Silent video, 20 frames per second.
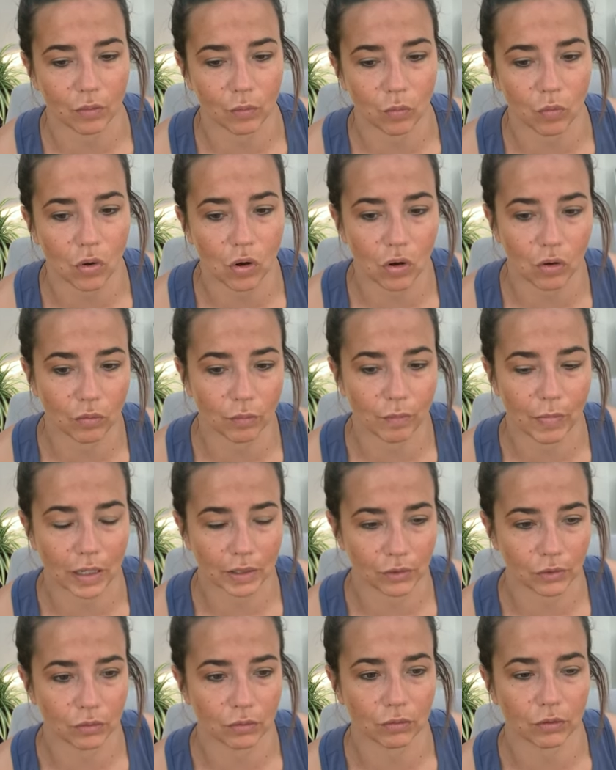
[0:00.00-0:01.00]
what
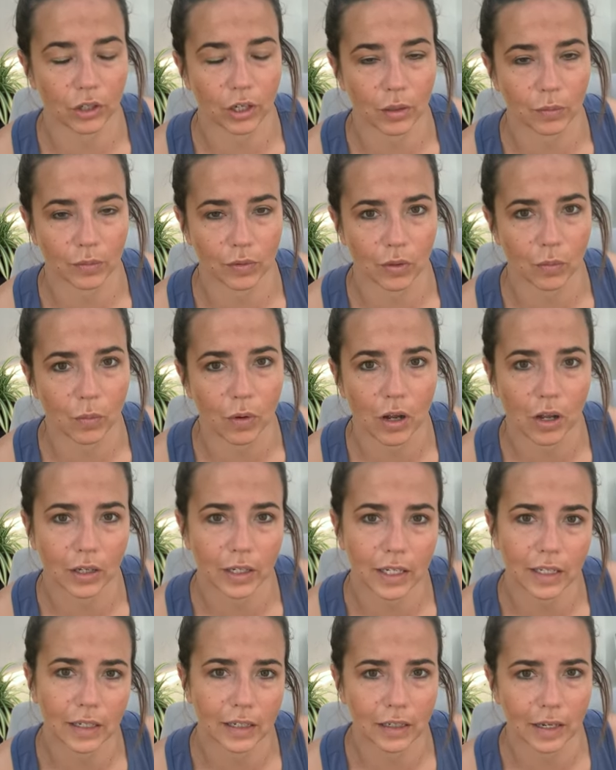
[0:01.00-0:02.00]
muscle groups are
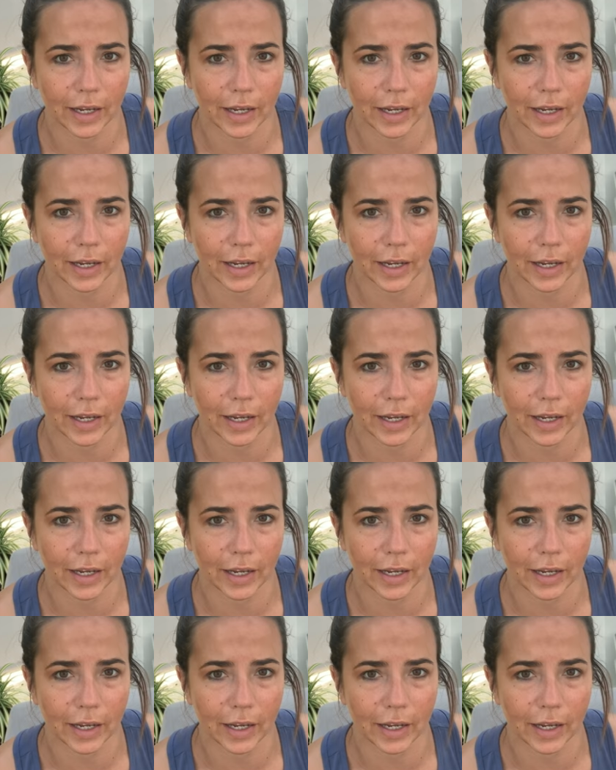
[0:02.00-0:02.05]
working in